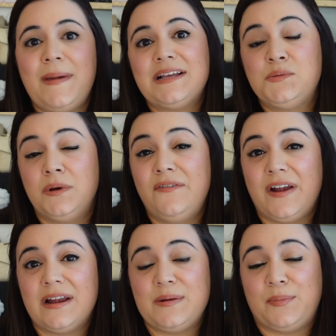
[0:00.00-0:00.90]
bags will
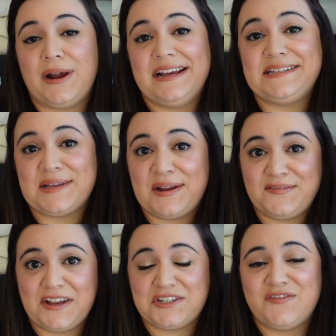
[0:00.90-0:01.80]
vary in price on
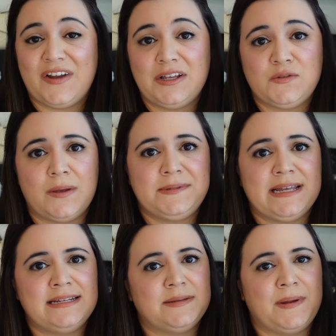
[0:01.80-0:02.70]
Fashionphile's
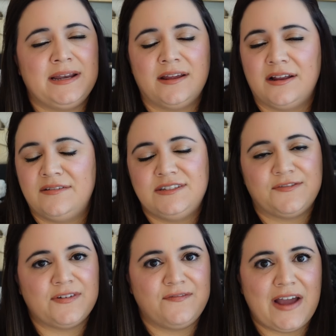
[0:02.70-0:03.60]
website depending on
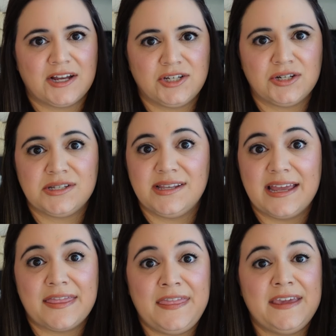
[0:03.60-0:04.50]
different factors
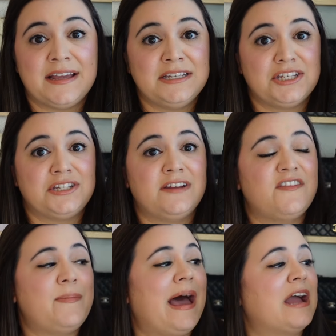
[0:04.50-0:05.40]
like the condition of
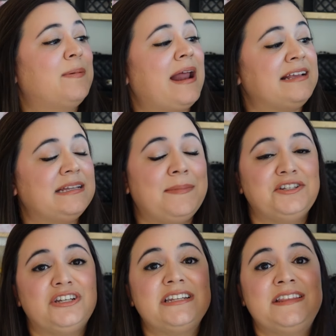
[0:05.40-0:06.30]
the bag, but as I
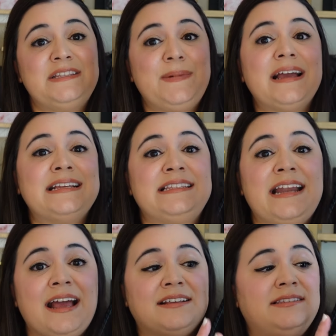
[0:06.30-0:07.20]
mentioned, this bag is in
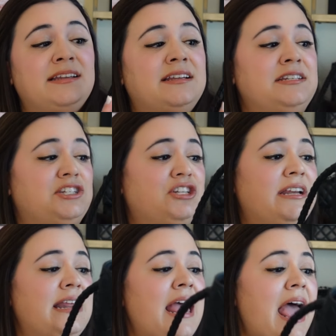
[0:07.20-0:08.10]
excellent
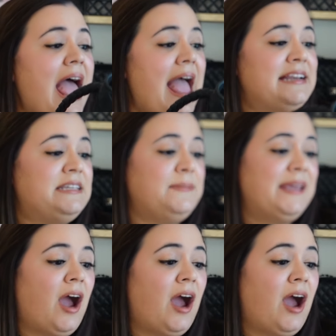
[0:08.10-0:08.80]
condition, and to me,